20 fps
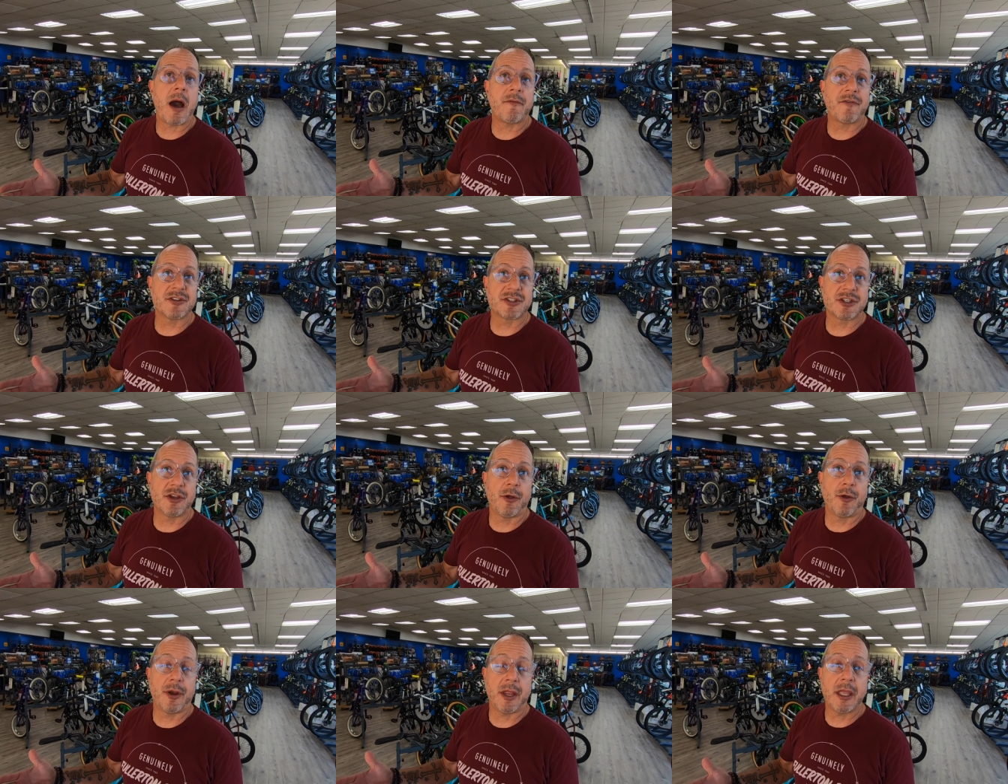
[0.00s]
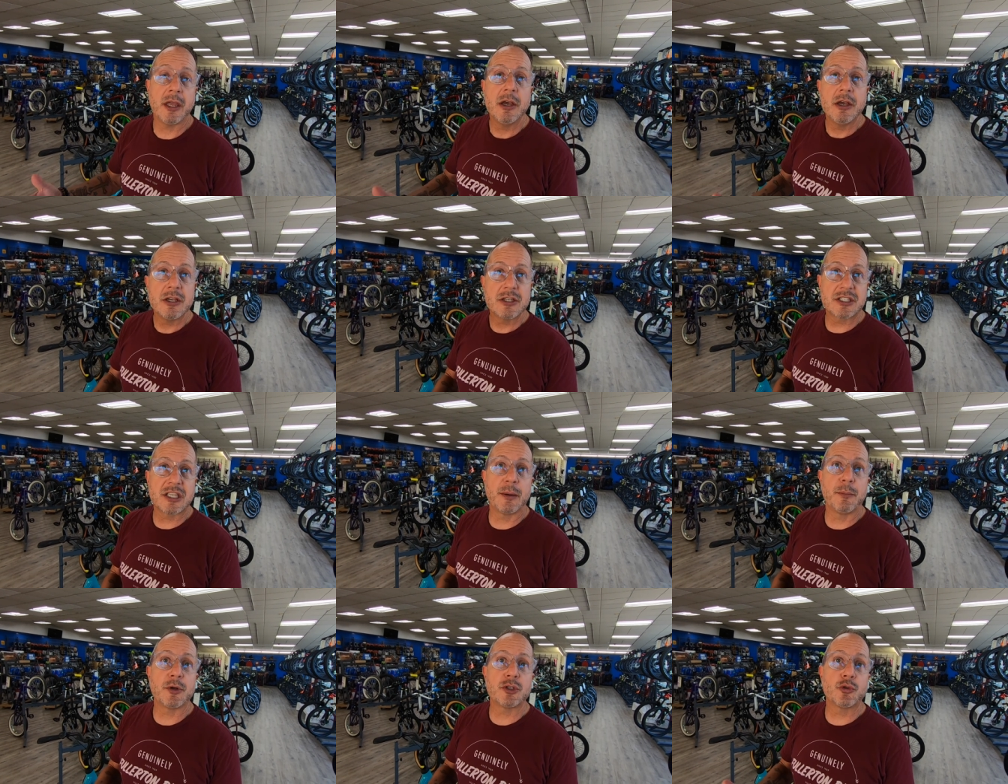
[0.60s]
facility.
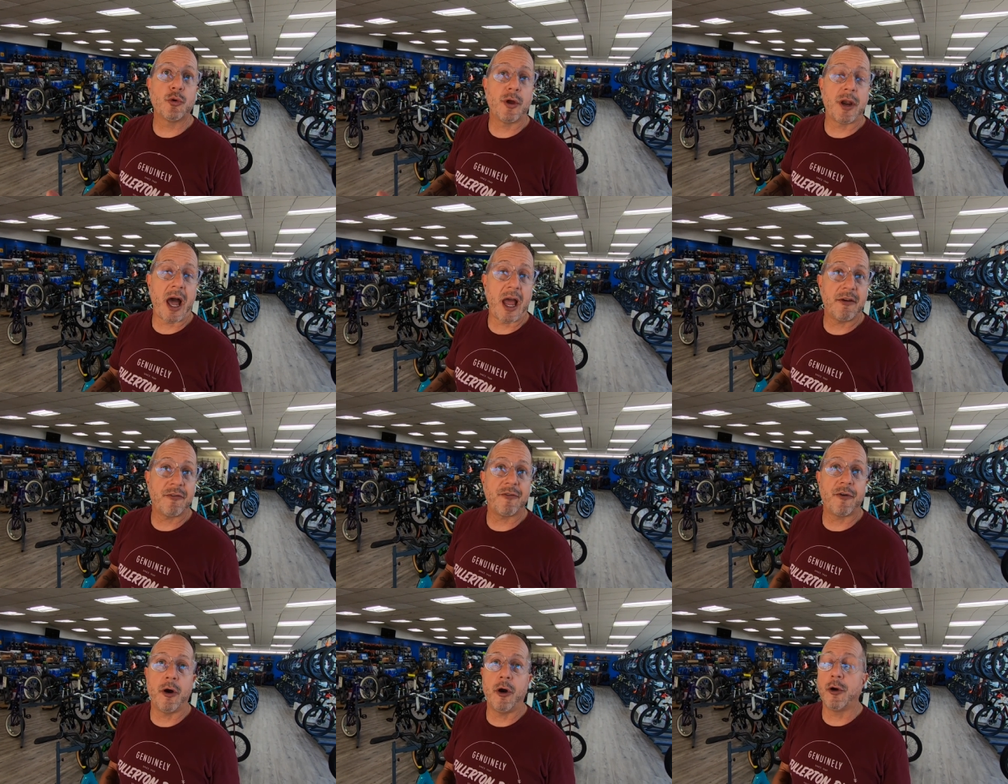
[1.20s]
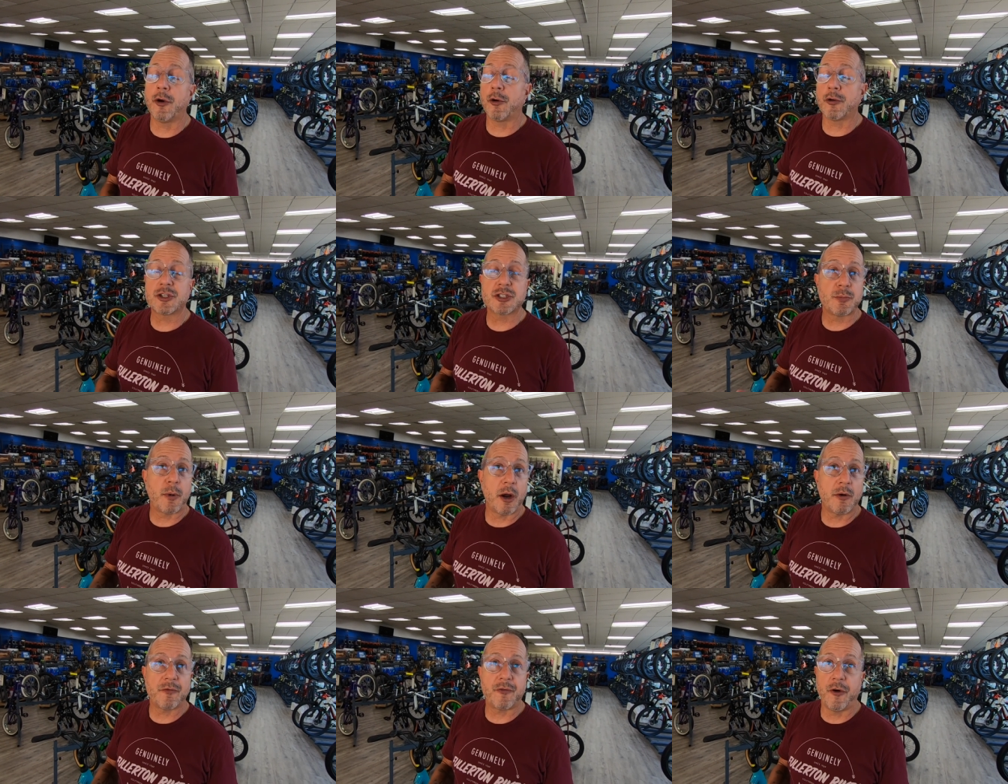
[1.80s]
Similar to an iPhone or
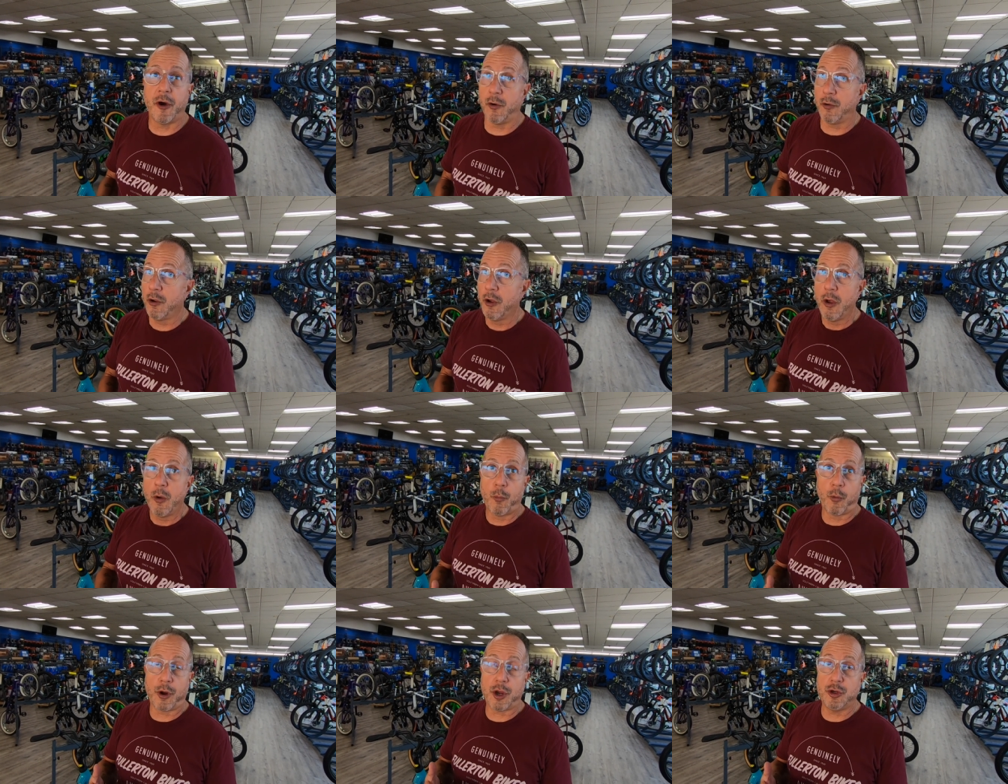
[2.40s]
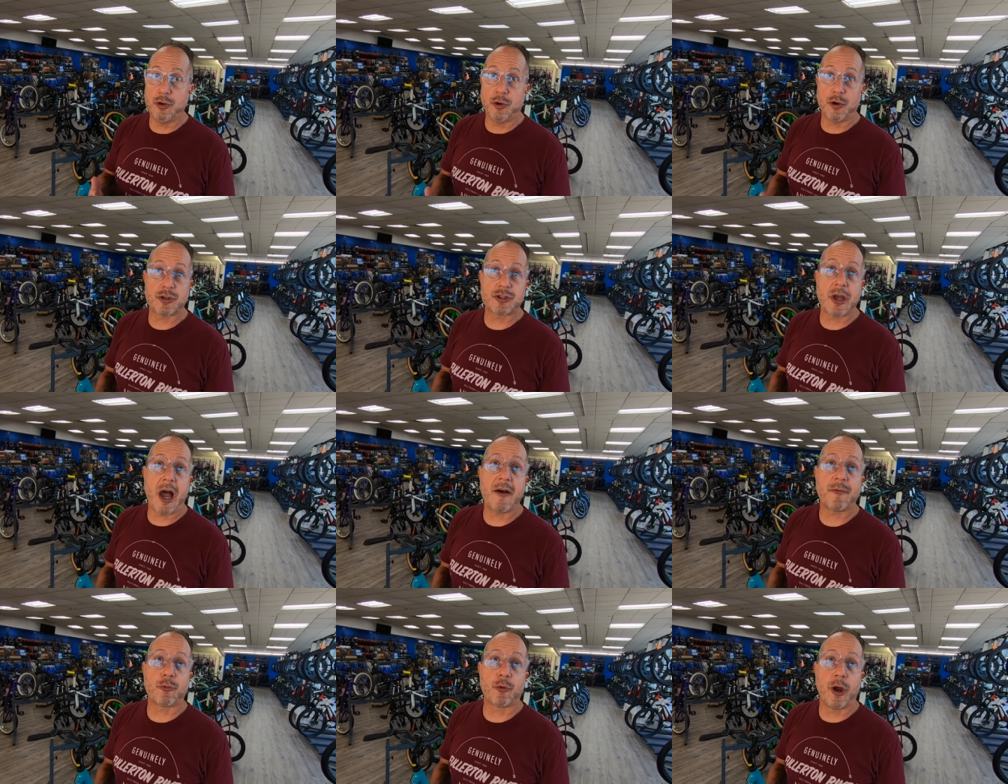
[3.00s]
a smartphone where you do your
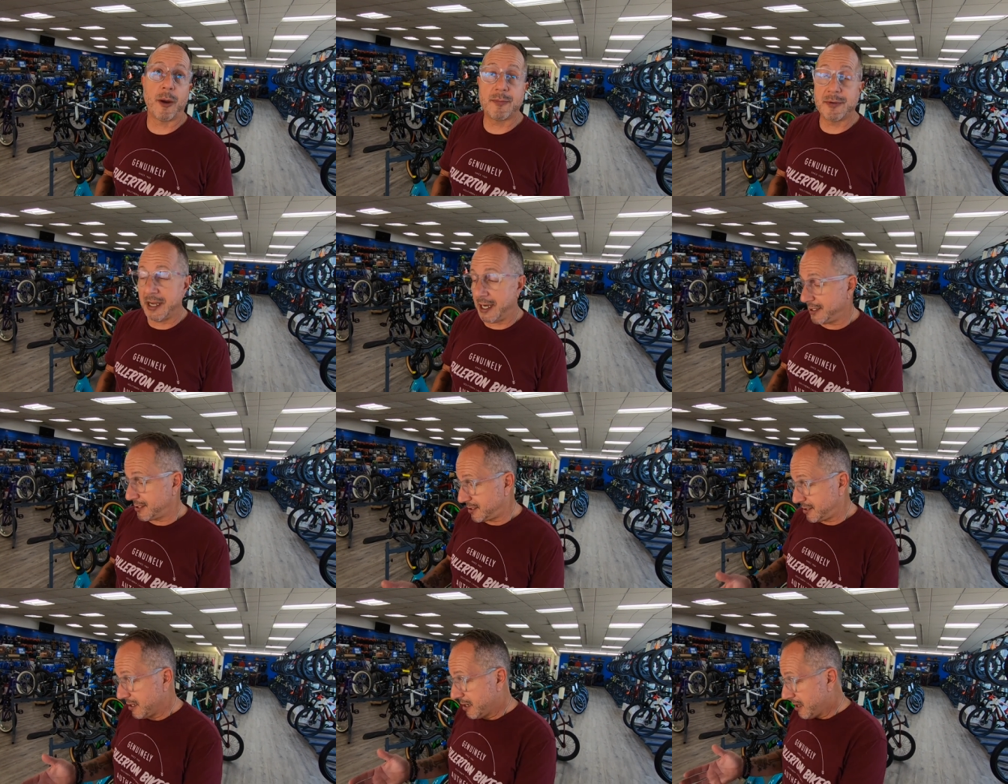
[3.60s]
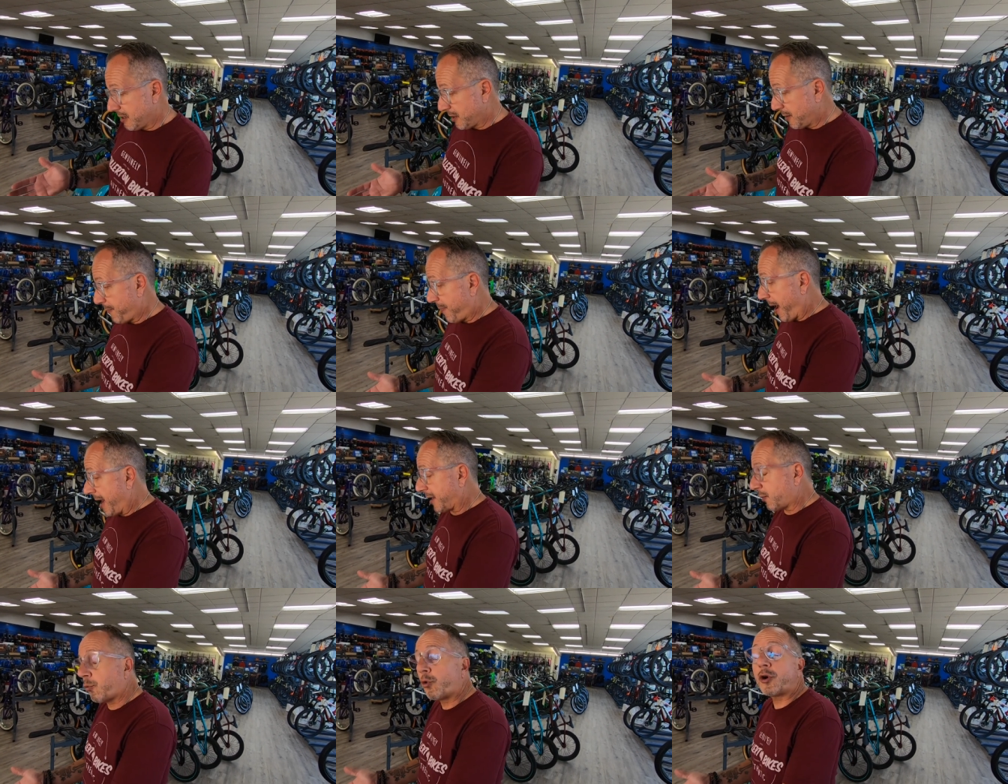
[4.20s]
software updates, the
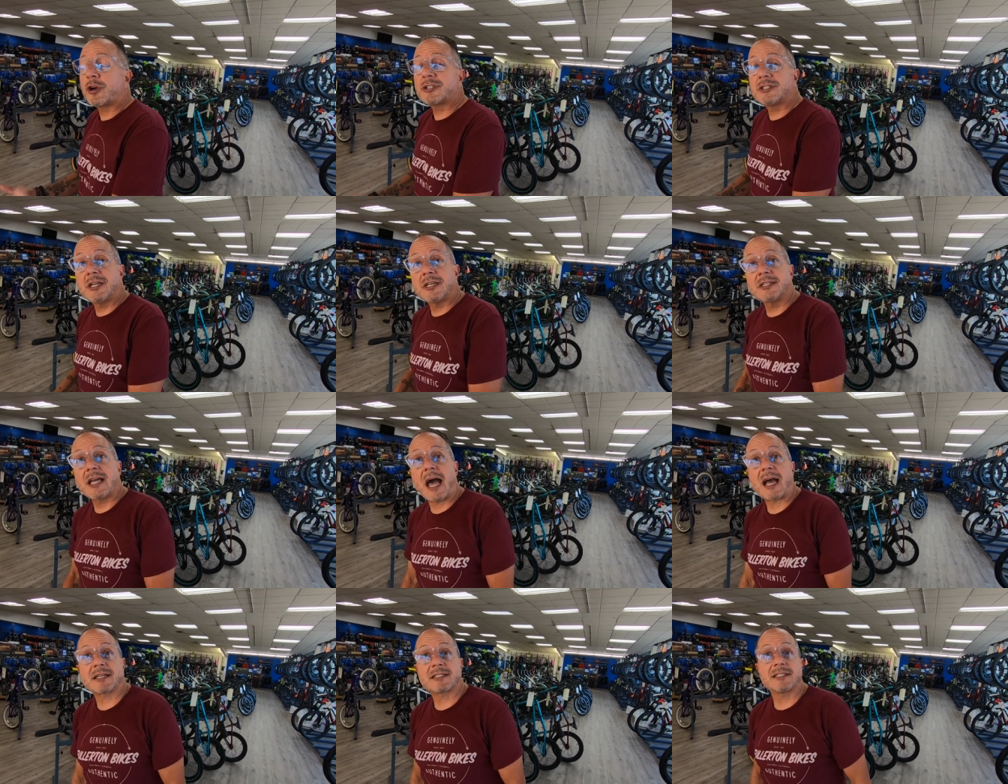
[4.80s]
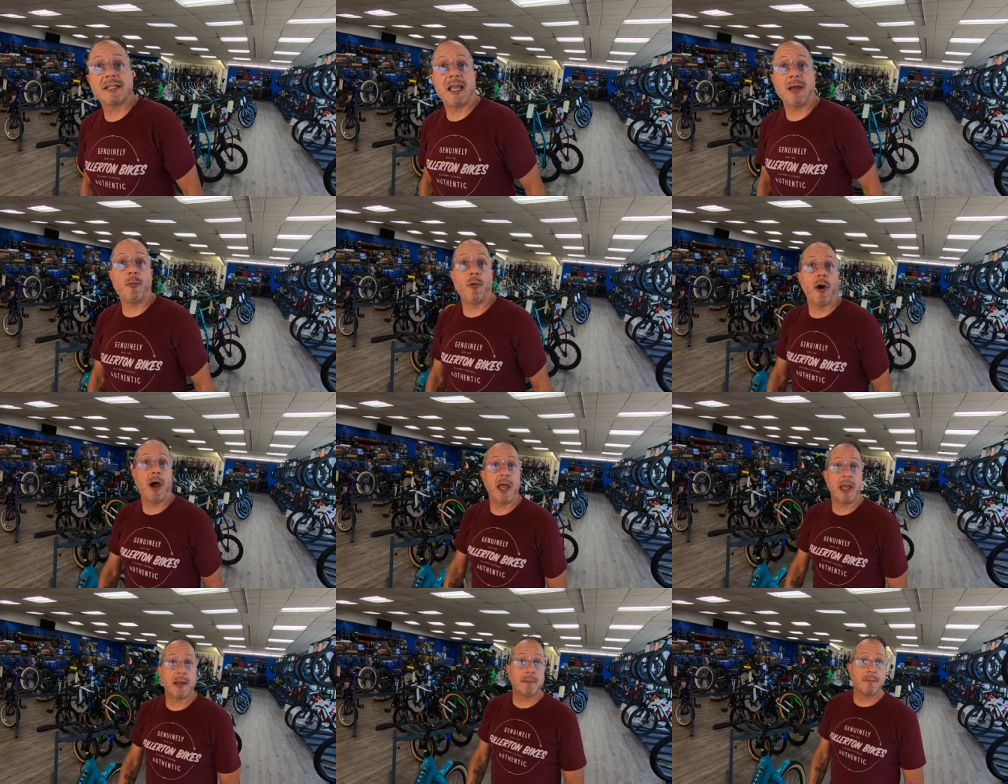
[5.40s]
bike works the exact same
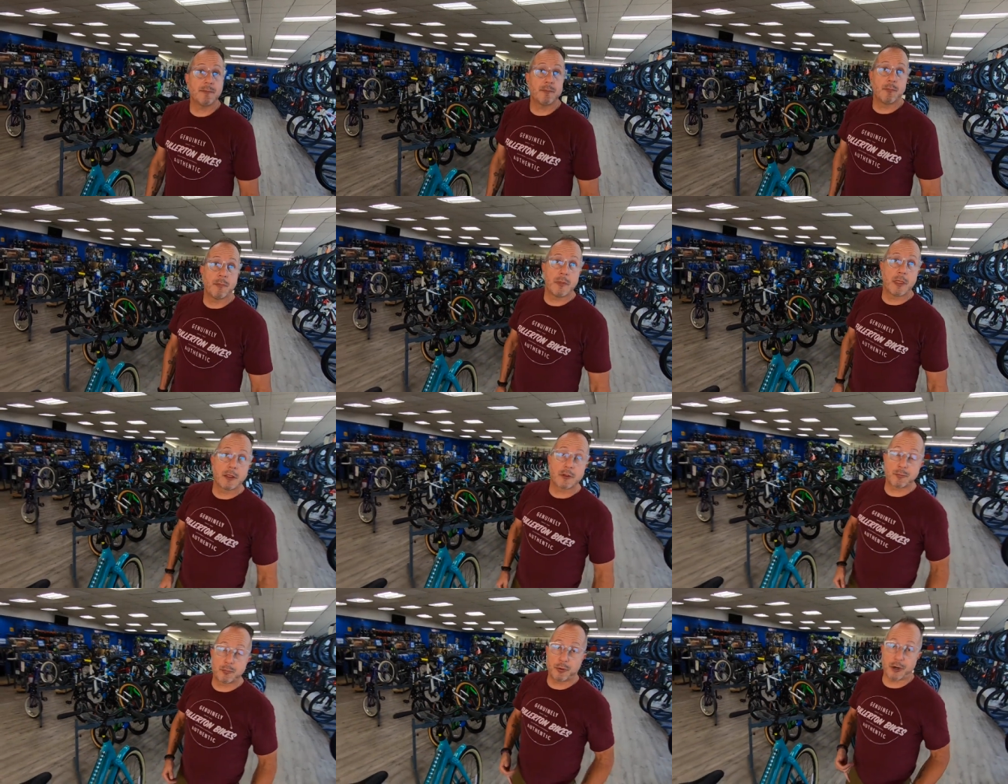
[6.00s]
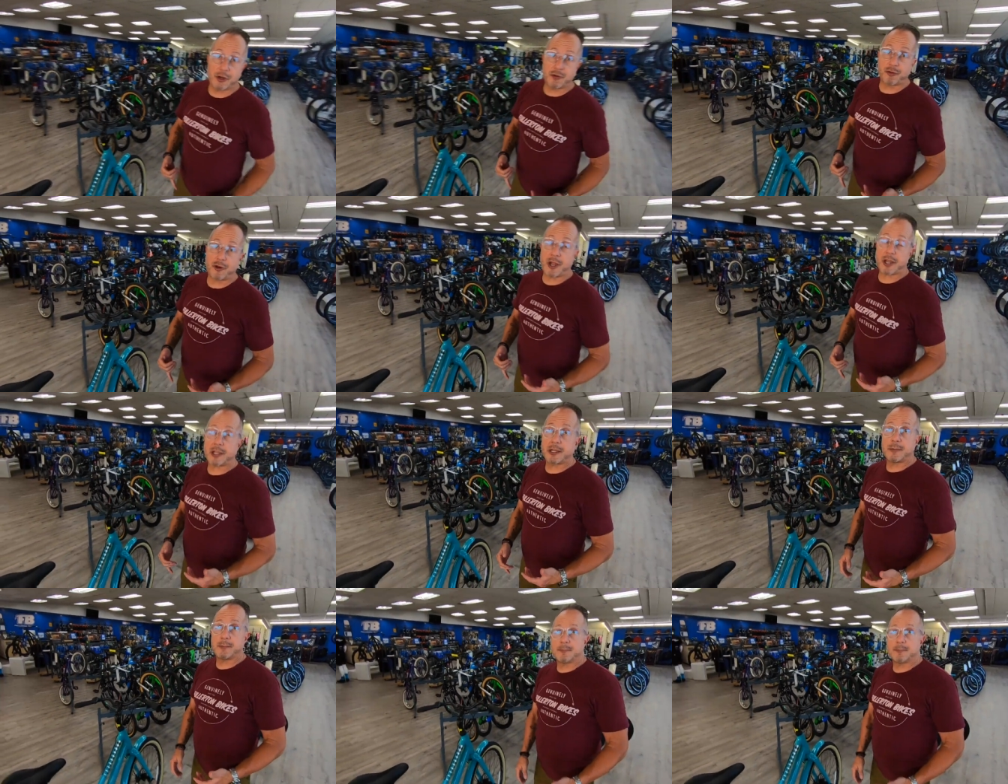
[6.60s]
way. Pretty trick.